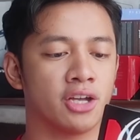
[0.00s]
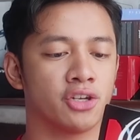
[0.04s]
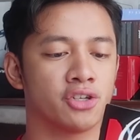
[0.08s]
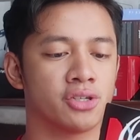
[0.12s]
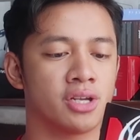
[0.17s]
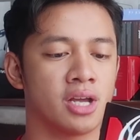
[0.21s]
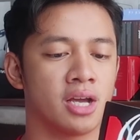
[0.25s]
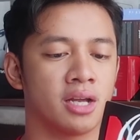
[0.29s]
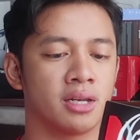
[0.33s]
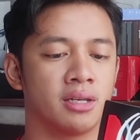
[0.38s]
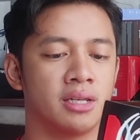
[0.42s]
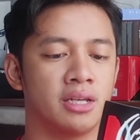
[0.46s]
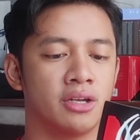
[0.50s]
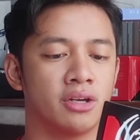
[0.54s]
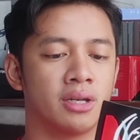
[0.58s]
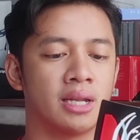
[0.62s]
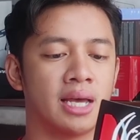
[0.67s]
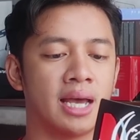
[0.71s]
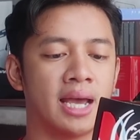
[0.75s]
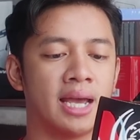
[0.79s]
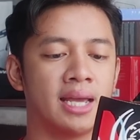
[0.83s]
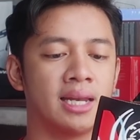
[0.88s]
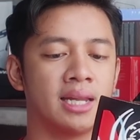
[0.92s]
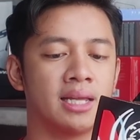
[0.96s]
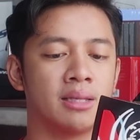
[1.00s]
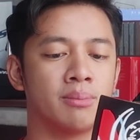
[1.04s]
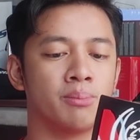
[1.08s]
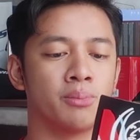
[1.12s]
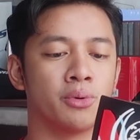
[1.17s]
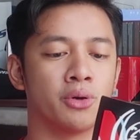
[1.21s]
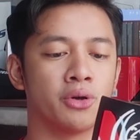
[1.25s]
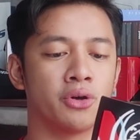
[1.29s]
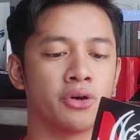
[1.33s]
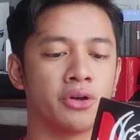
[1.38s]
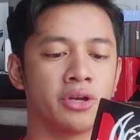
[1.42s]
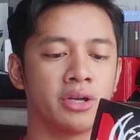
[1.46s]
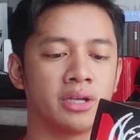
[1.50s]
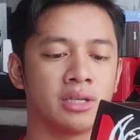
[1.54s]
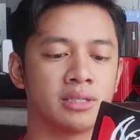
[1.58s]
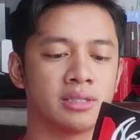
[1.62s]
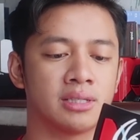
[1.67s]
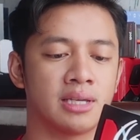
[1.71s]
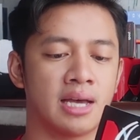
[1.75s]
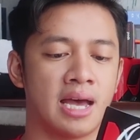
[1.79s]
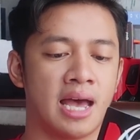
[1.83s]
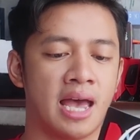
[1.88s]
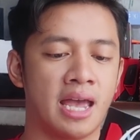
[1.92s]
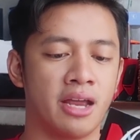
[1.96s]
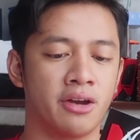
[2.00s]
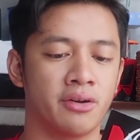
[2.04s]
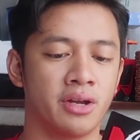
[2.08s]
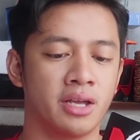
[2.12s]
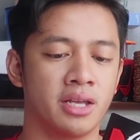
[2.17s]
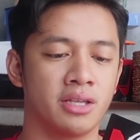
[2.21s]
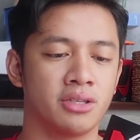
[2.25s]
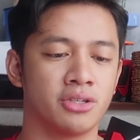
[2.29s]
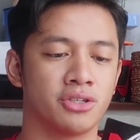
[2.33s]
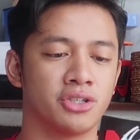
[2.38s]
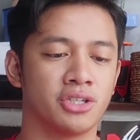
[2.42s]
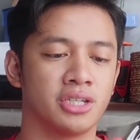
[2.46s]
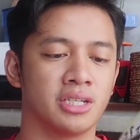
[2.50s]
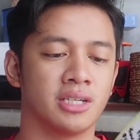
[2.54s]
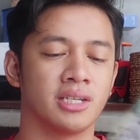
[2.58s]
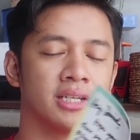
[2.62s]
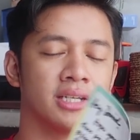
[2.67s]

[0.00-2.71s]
hashtag Neon Island boys, Ira and G.